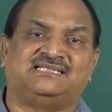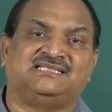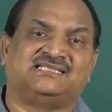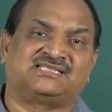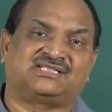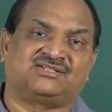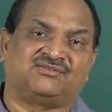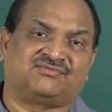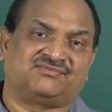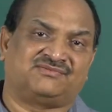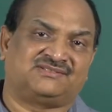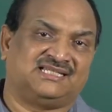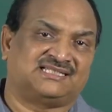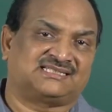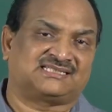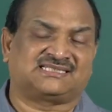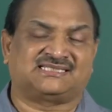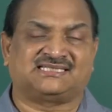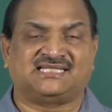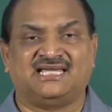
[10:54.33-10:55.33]
Instead of
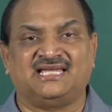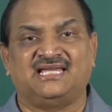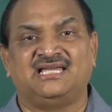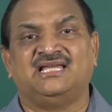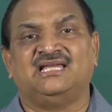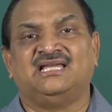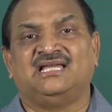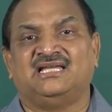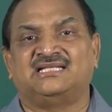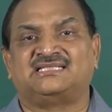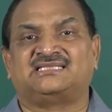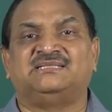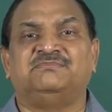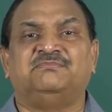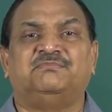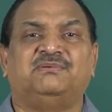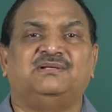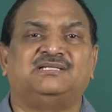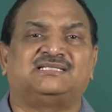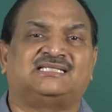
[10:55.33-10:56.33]
just say a
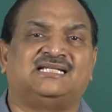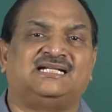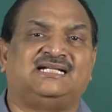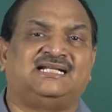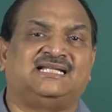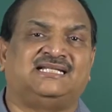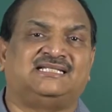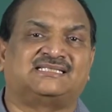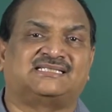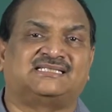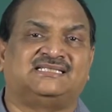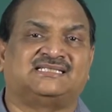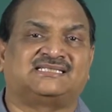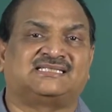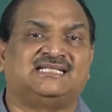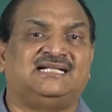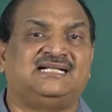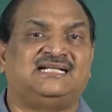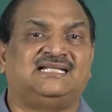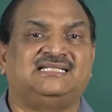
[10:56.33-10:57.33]
simple sentence, the
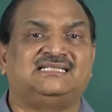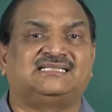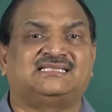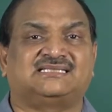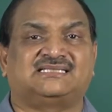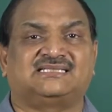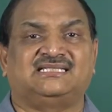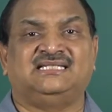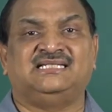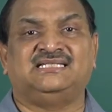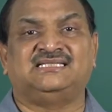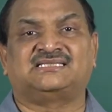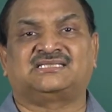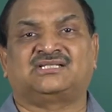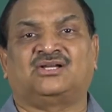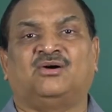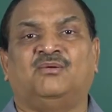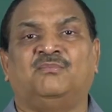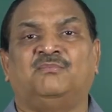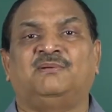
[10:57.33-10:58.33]
sentence is
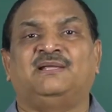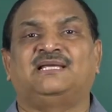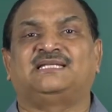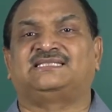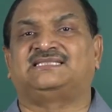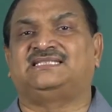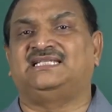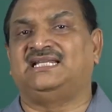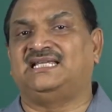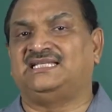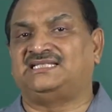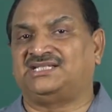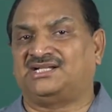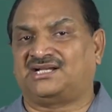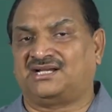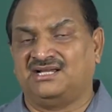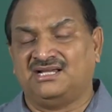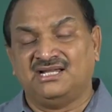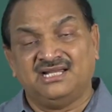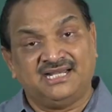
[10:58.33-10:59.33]
complex in nature.
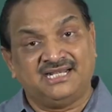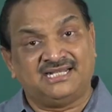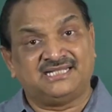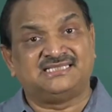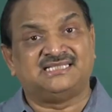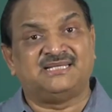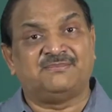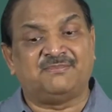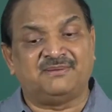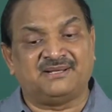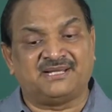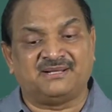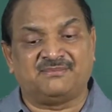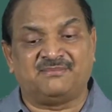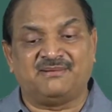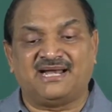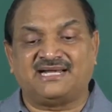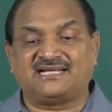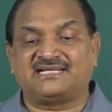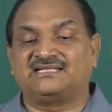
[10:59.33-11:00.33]
It is
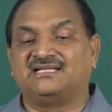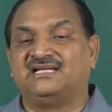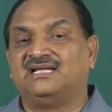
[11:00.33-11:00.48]
epigrammatic.